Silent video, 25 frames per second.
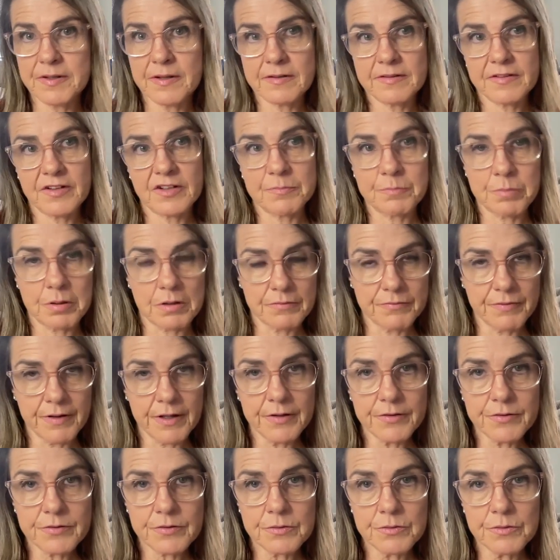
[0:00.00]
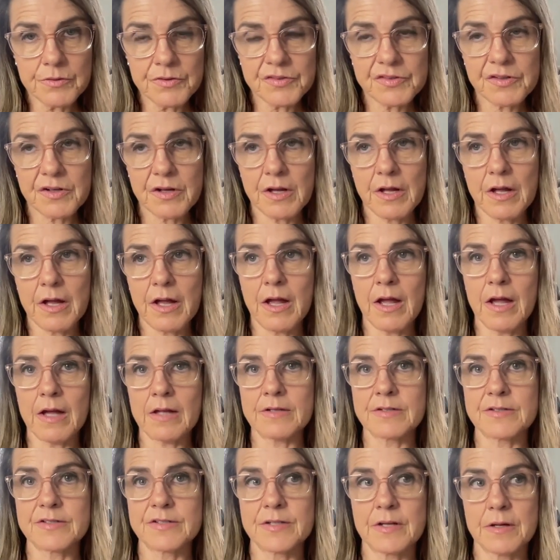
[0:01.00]
CSS profile schools
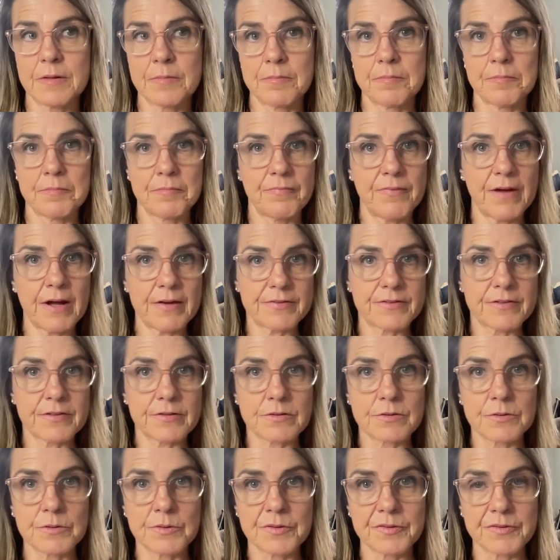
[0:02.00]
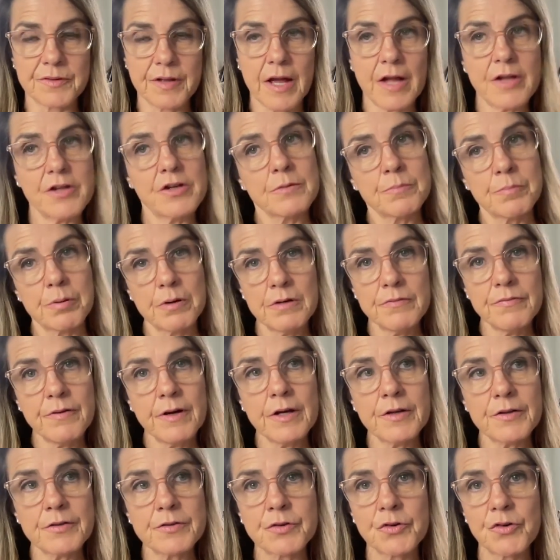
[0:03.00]
and some FAFSA schools. And your
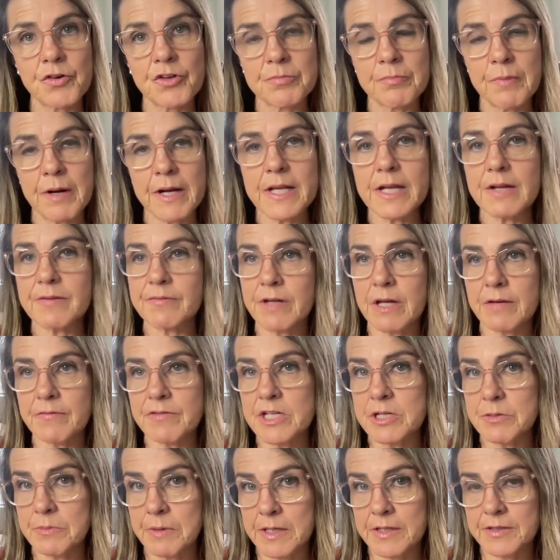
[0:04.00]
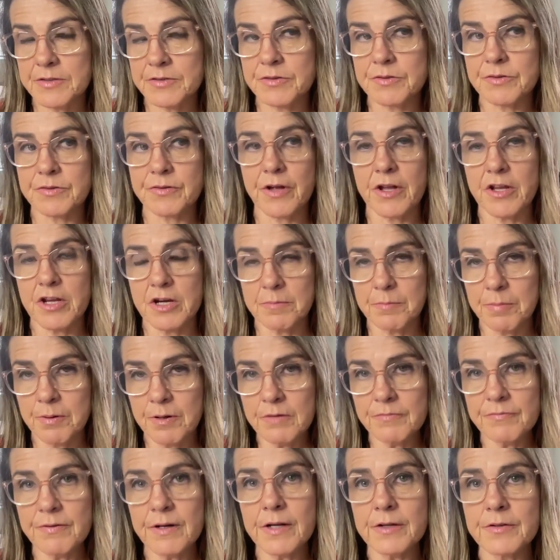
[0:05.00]
profile schools might have given you answers. And your
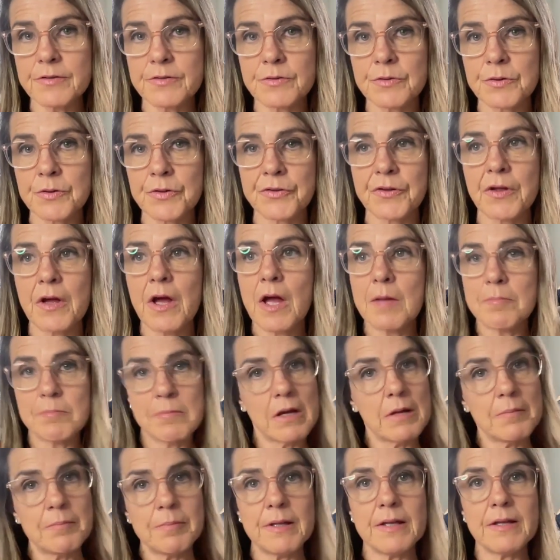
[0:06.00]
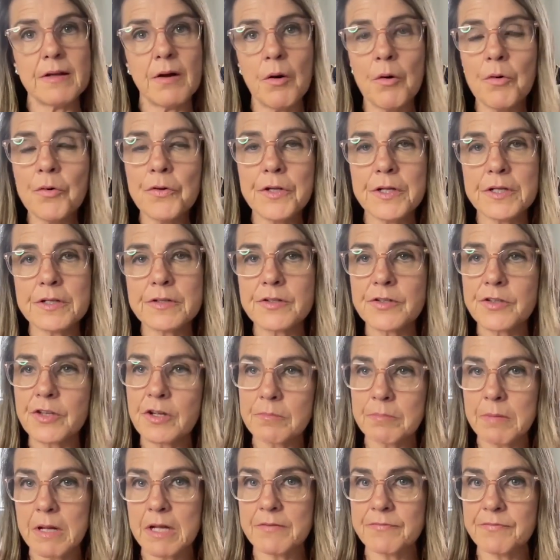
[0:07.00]
profile schools might be holding to
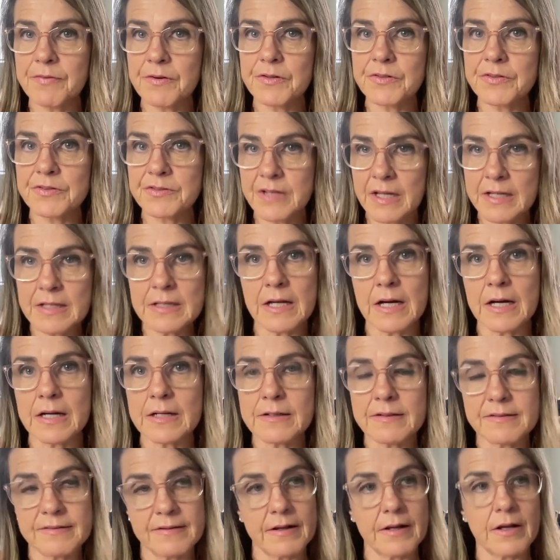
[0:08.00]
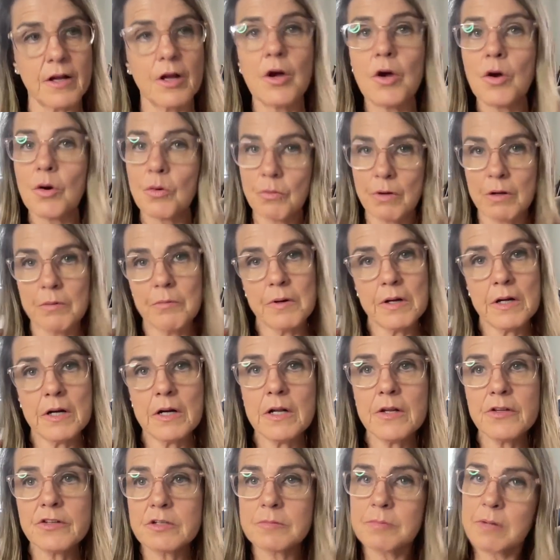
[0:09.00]
their May 1st deadline, saying, we want
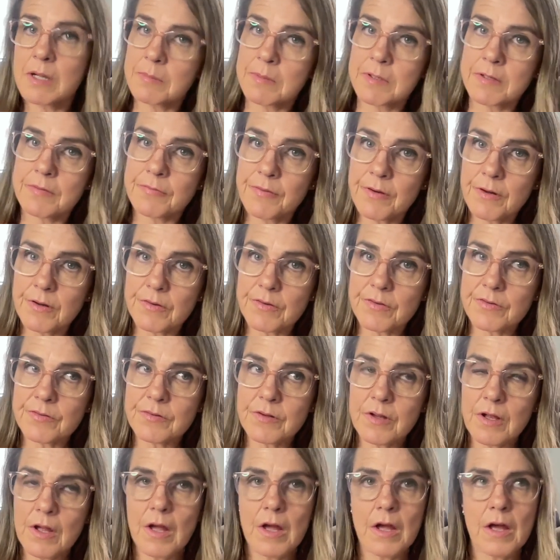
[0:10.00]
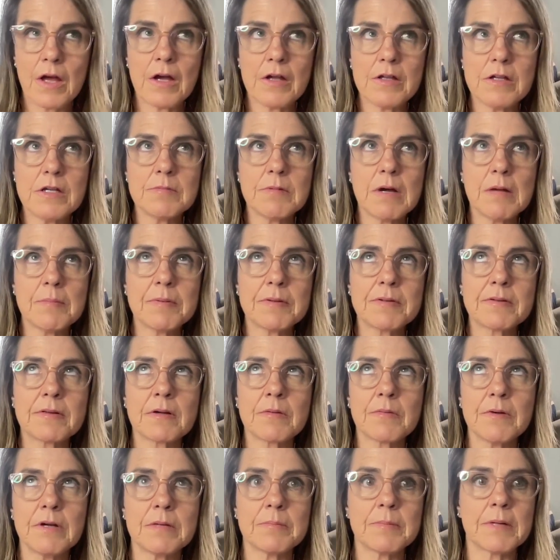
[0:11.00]
an answer by May 1st. And you might be
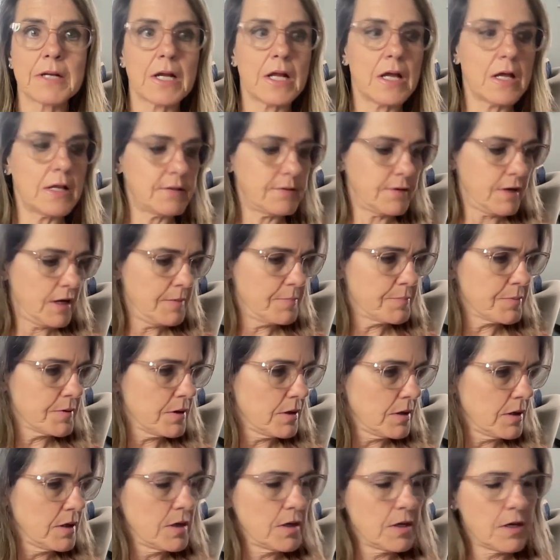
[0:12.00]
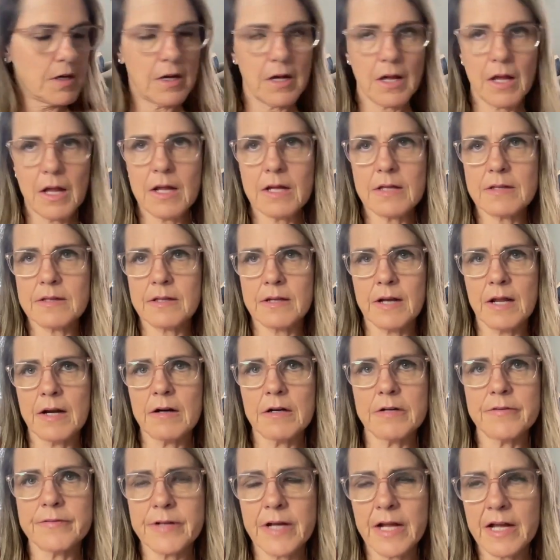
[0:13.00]
saying, wait a minute, it's April 8th, and I
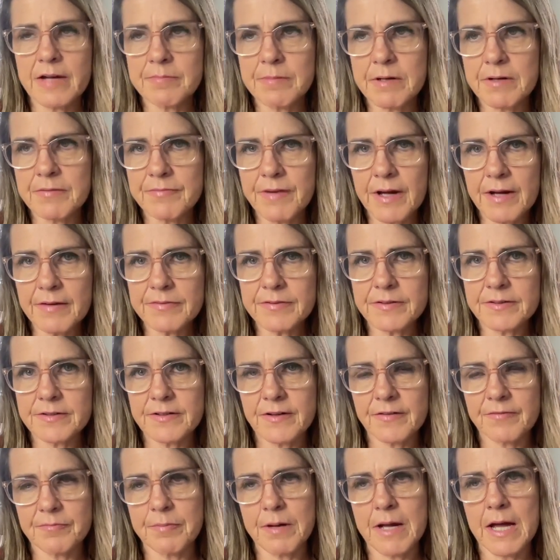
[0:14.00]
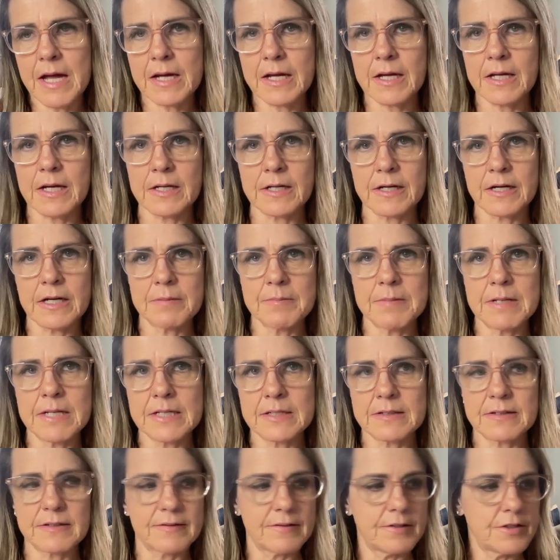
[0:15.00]
don't even have my FAFSA stuff back, and I got to
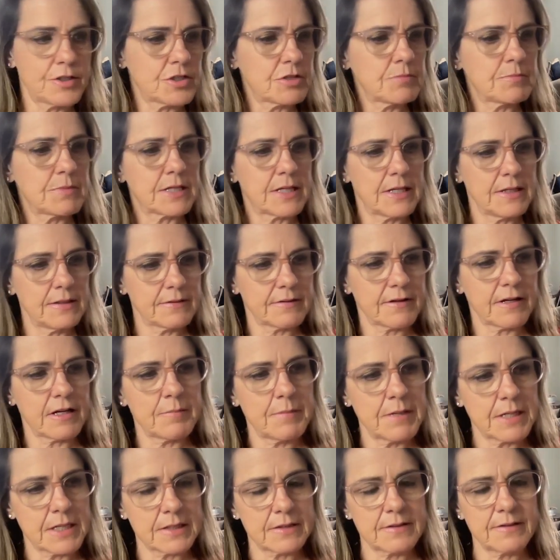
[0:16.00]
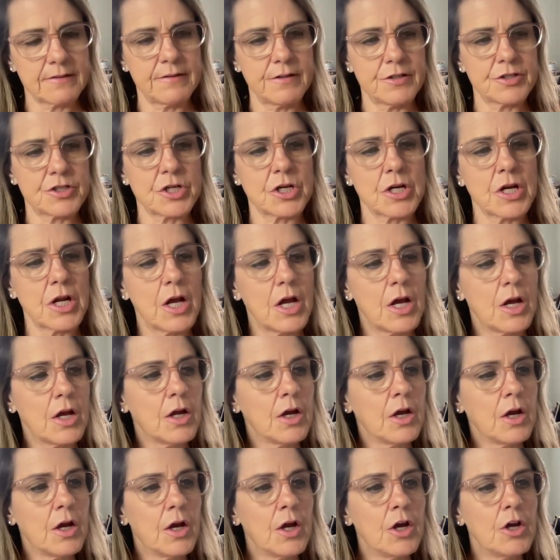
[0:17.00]
make a decision. My kid's got to make a decision.
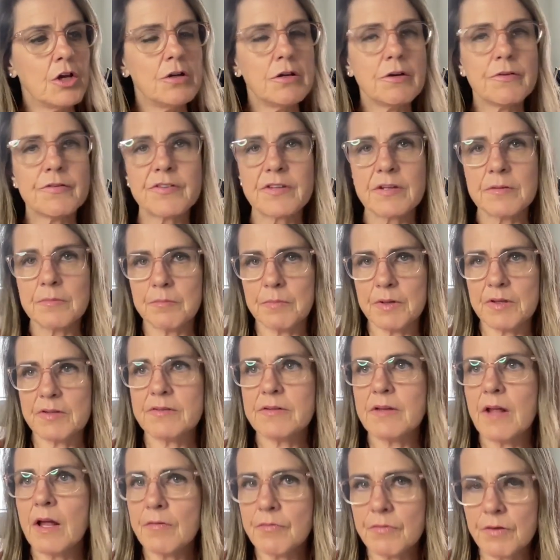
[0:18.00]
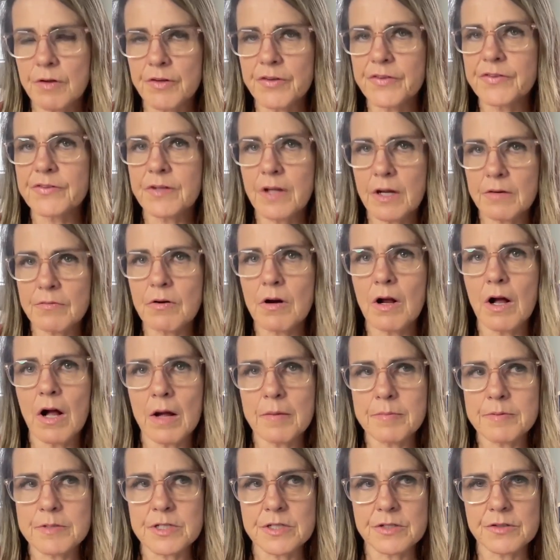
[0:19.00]
You have several
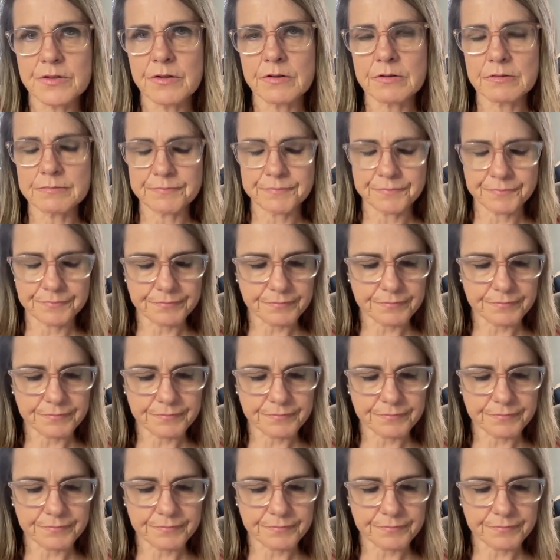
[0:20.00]
options here.